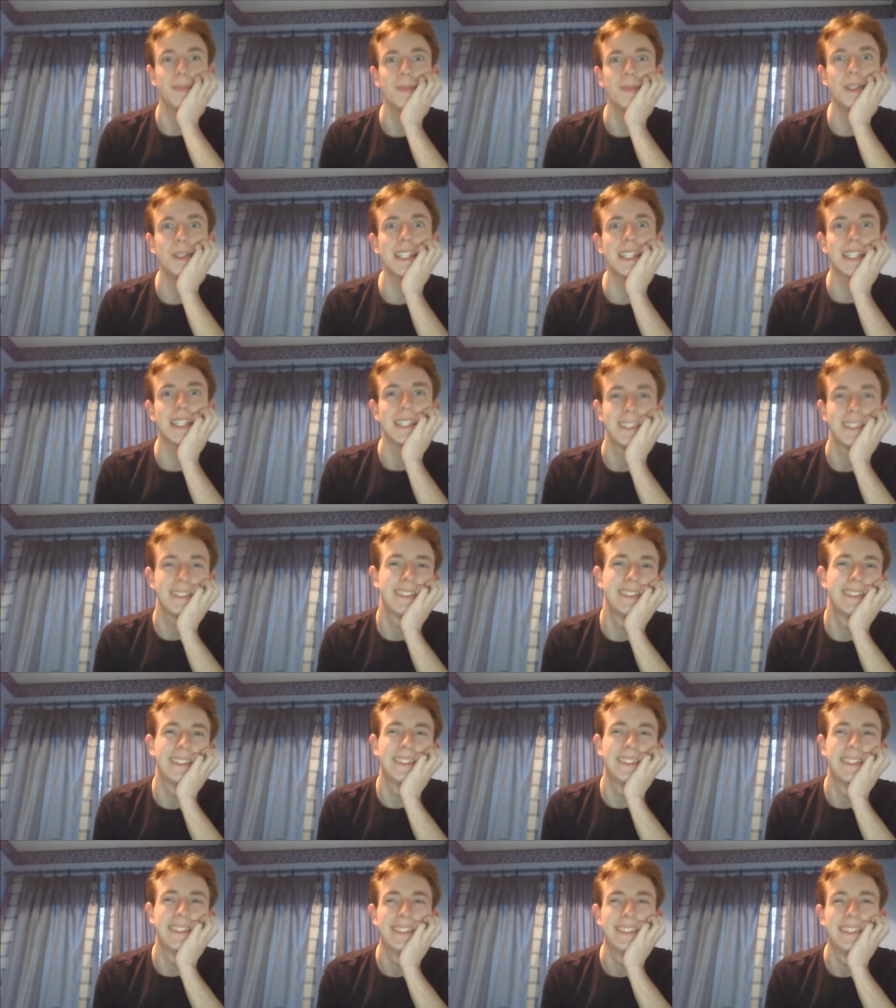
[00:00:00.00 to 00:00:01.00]
We'll see.
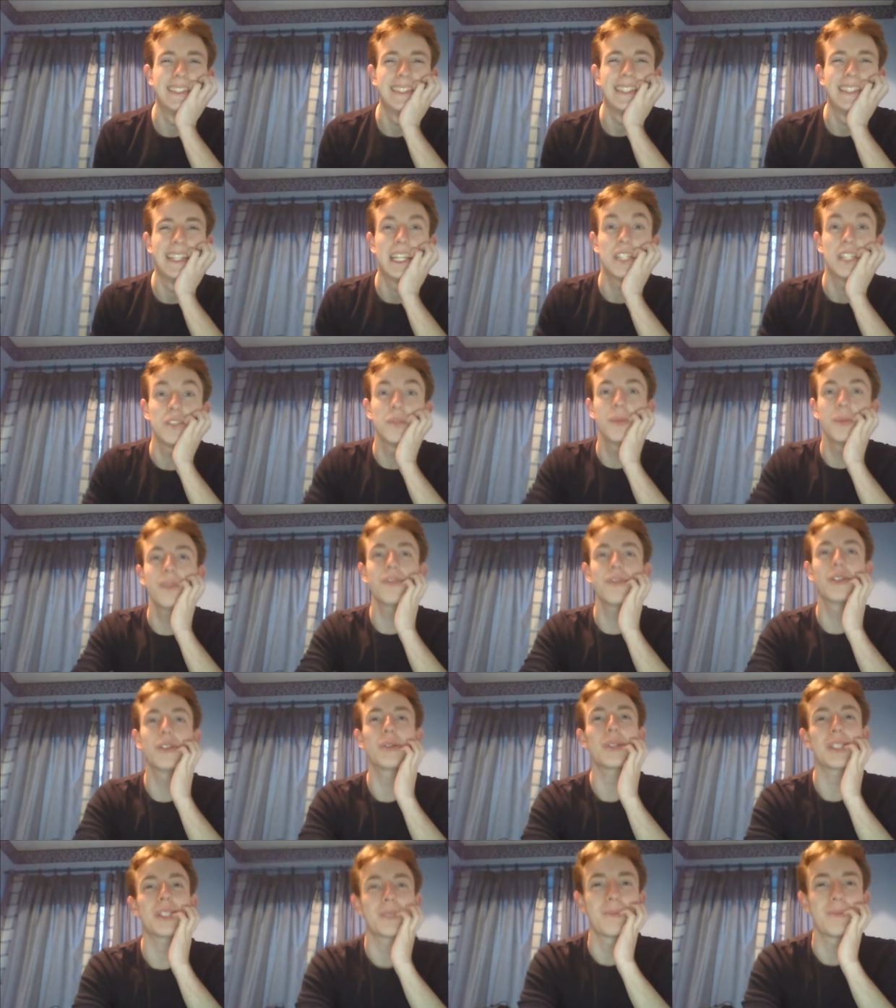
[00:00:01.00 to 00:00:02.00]
See you in a bit,
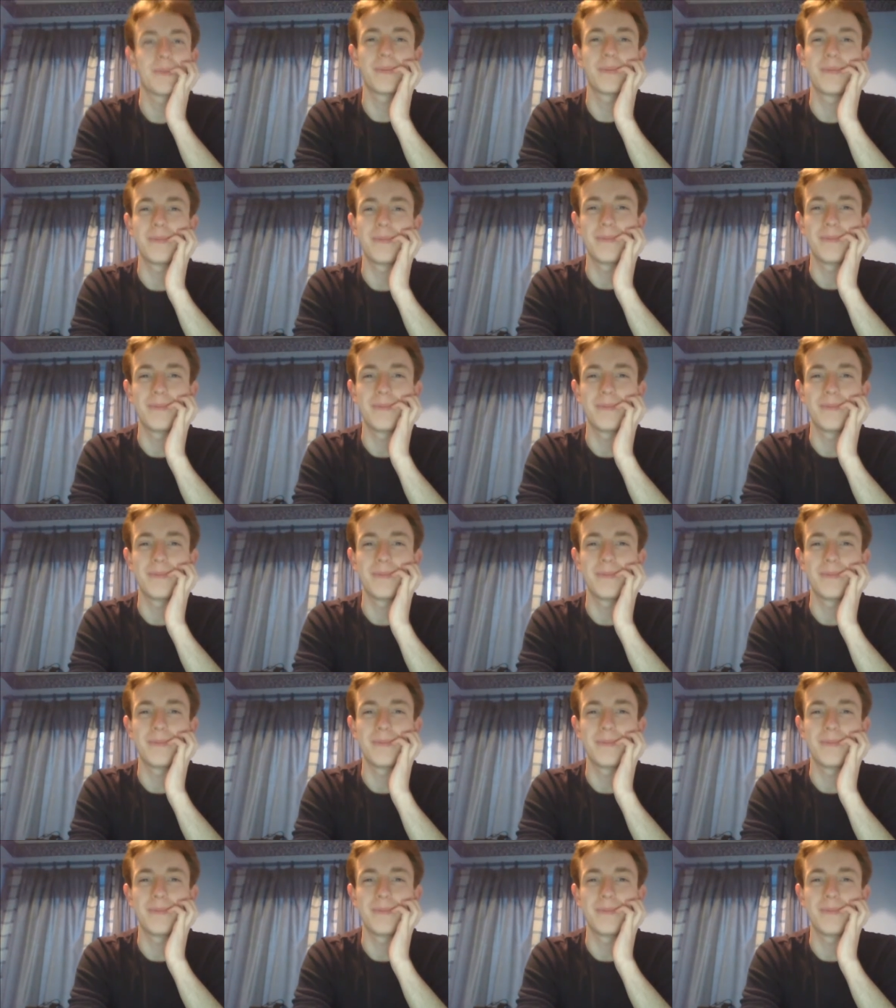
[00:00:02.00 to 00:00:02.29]
folks.